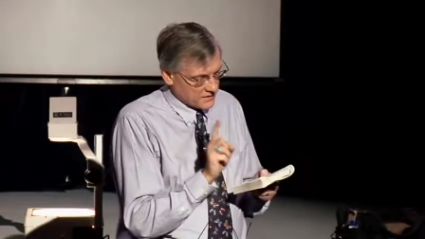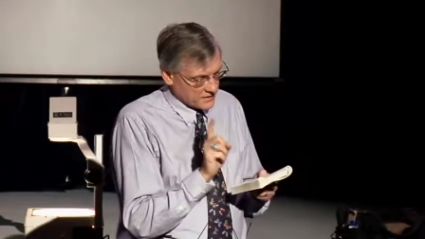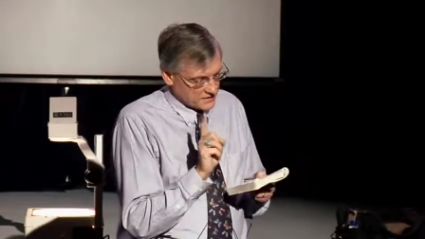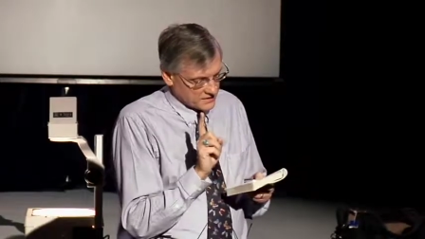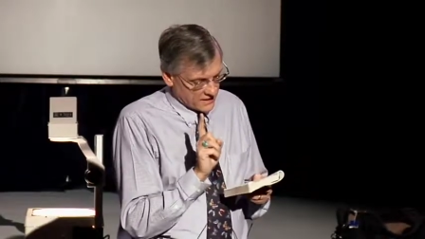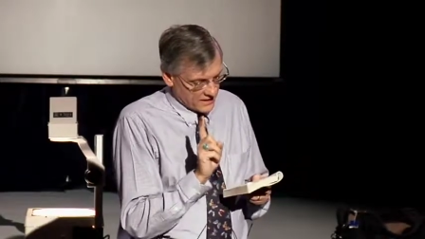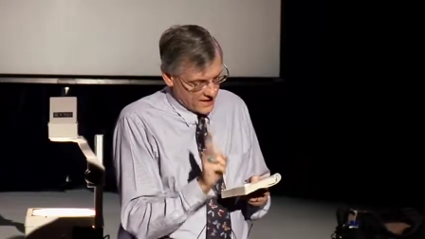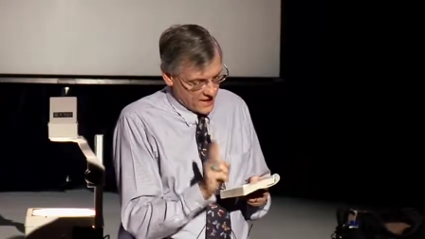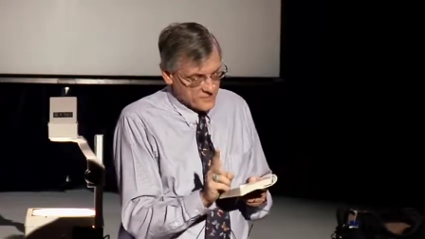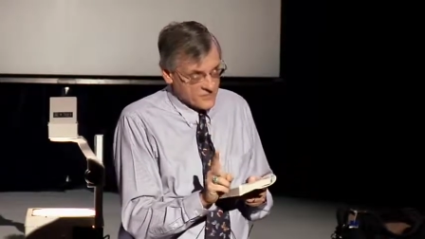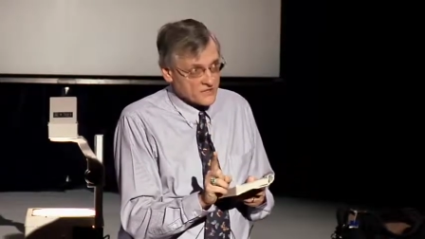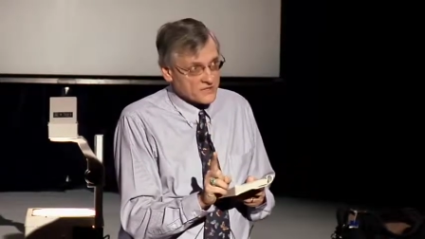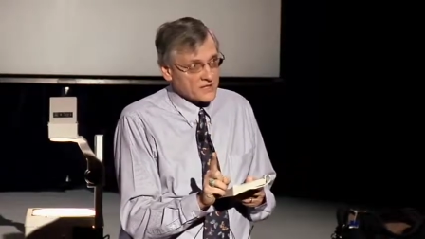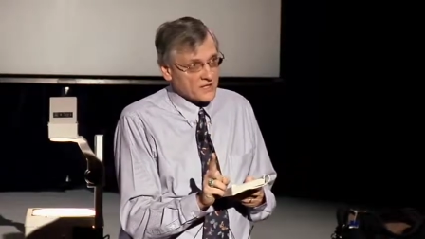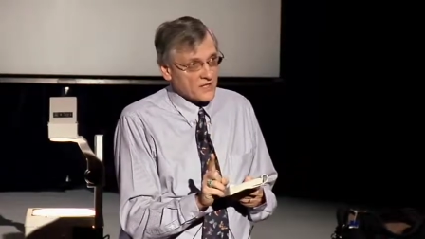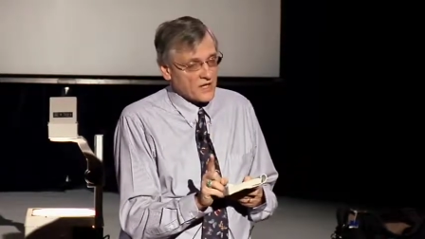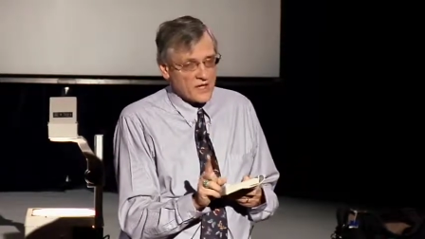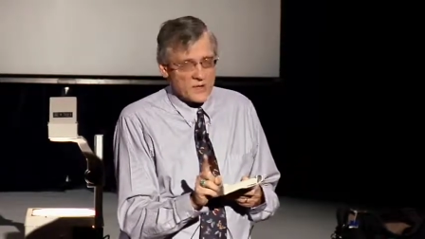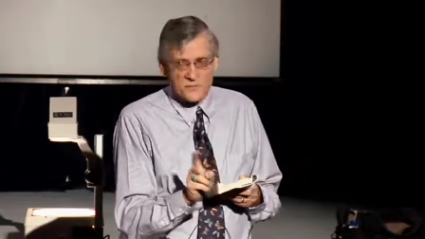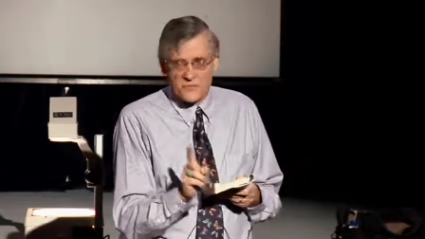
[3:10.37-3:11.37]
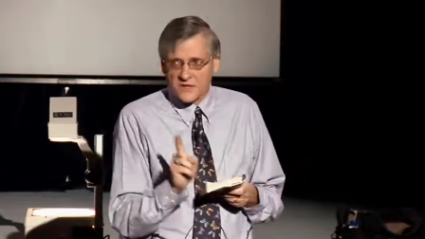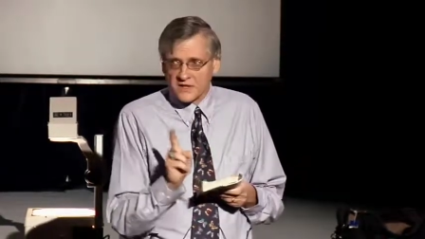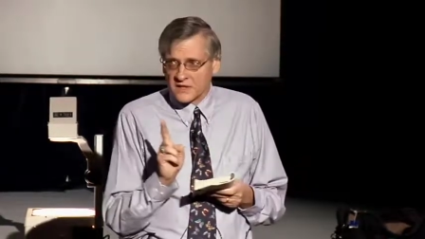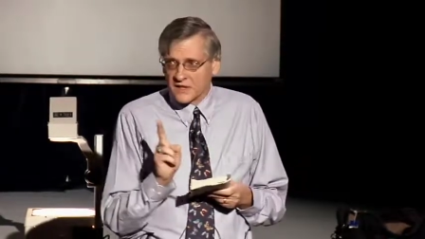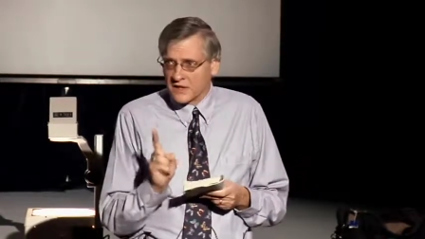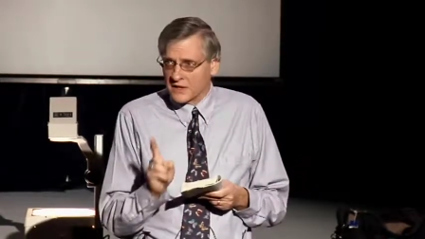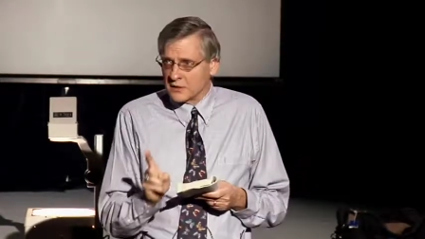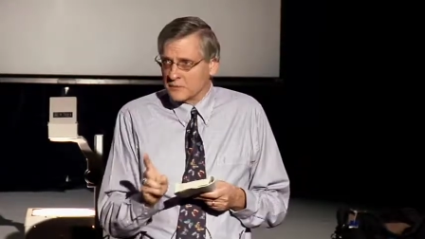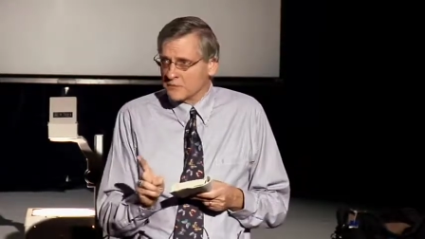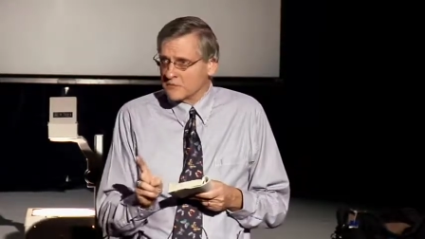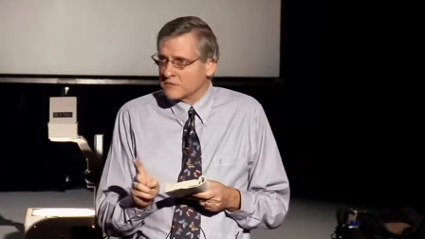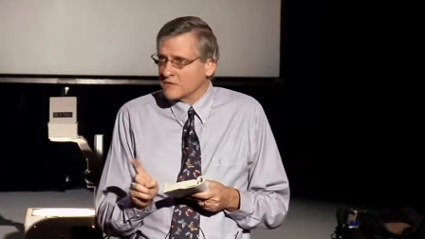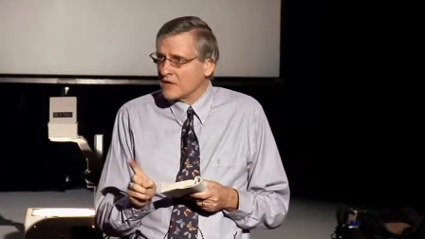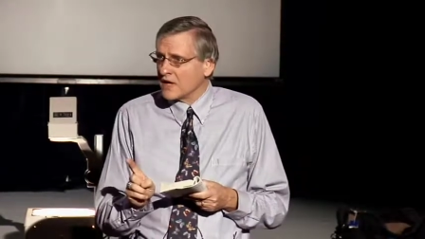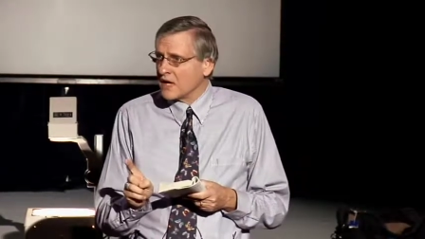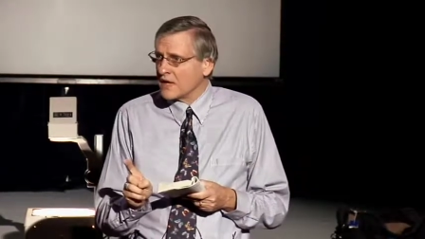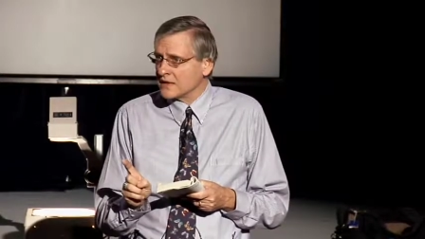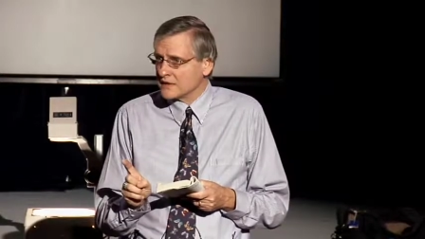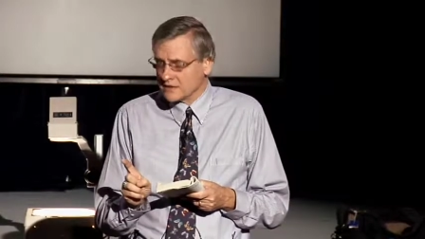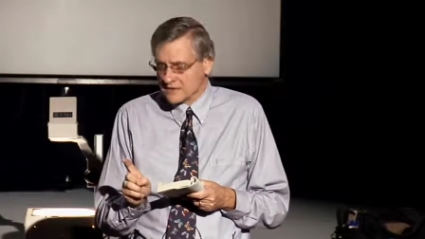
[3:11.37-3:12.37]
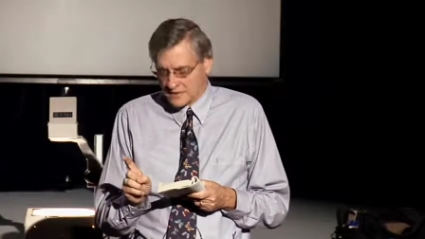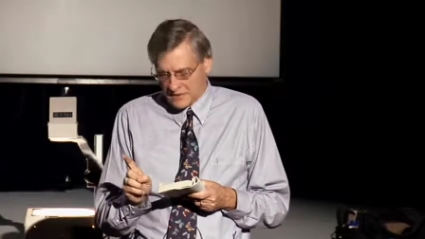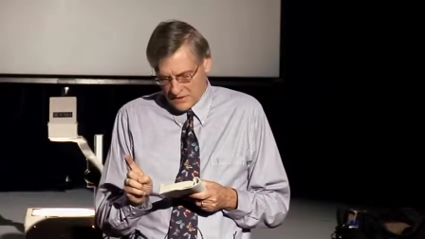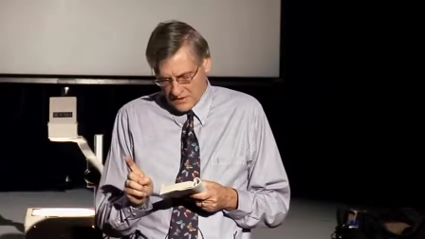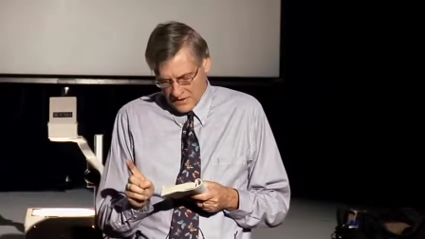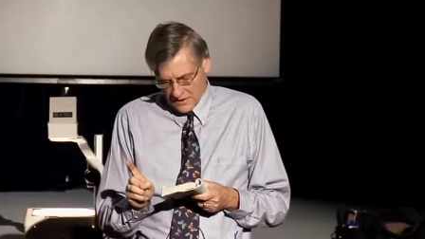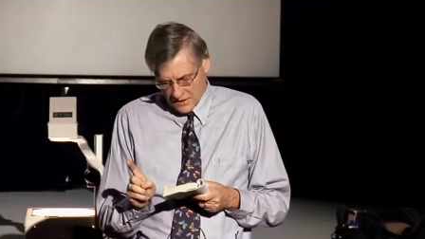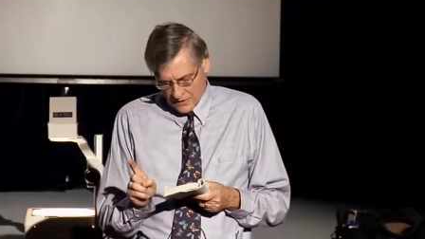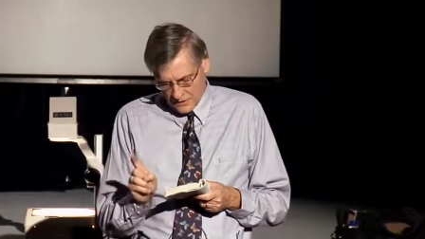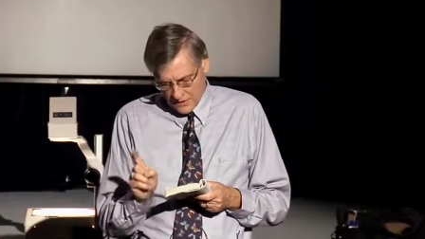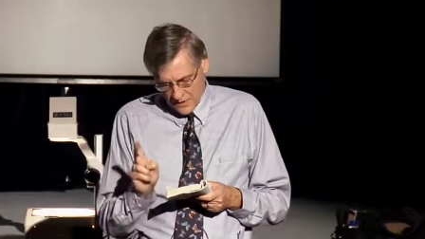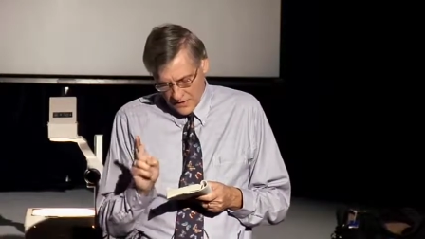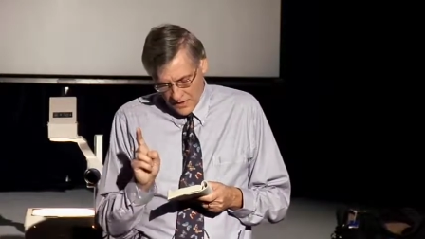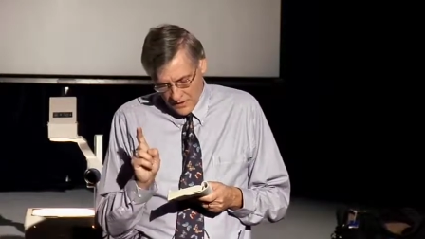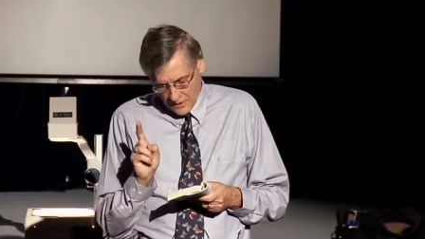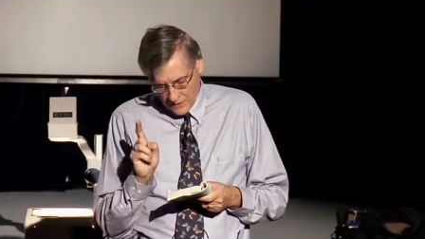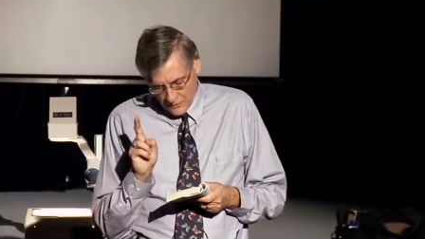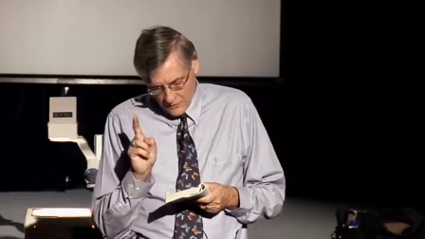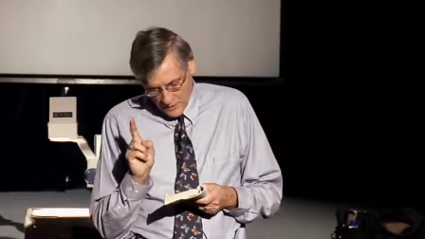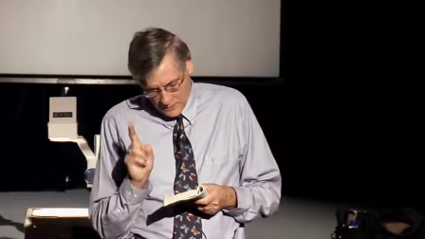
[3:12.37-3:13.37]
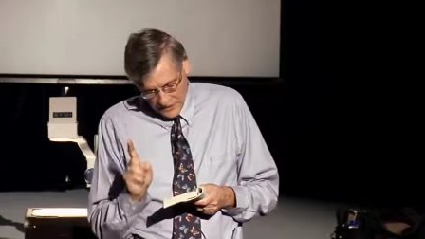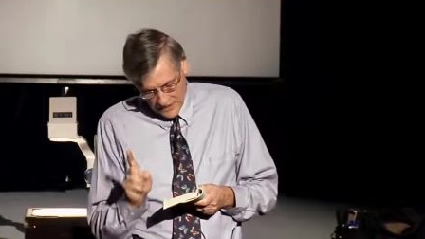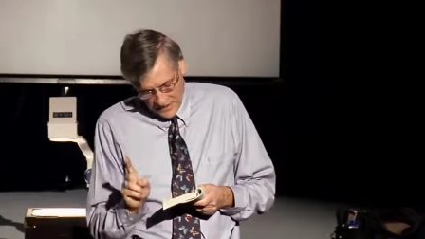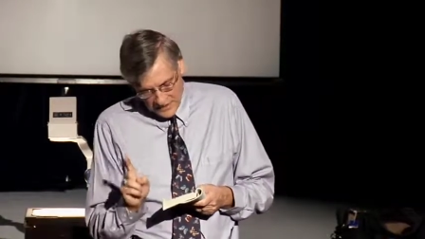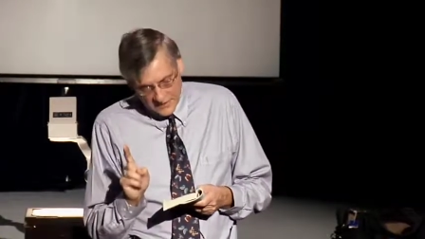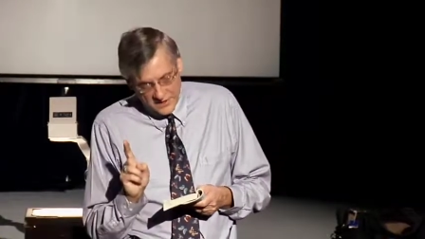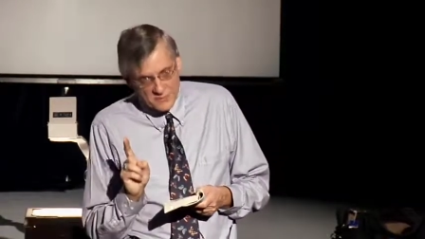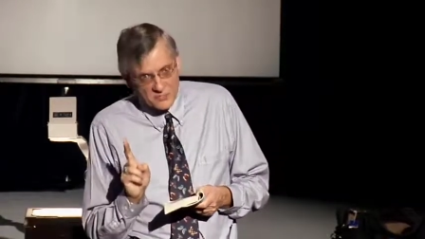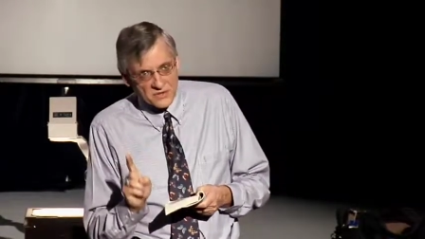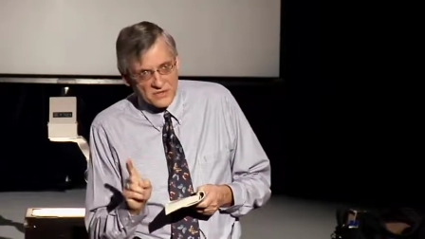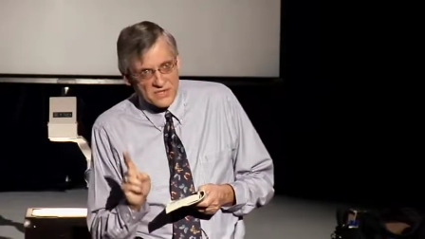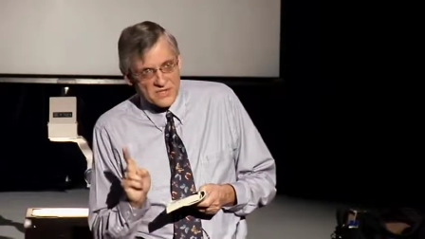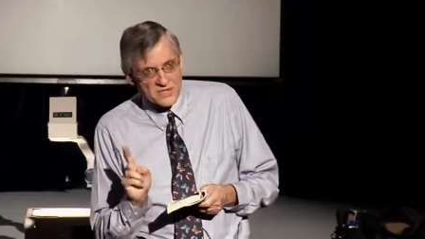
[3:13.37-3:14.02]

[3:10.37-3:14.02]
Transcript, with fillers: the time has come, the kingdom of God is near, repent and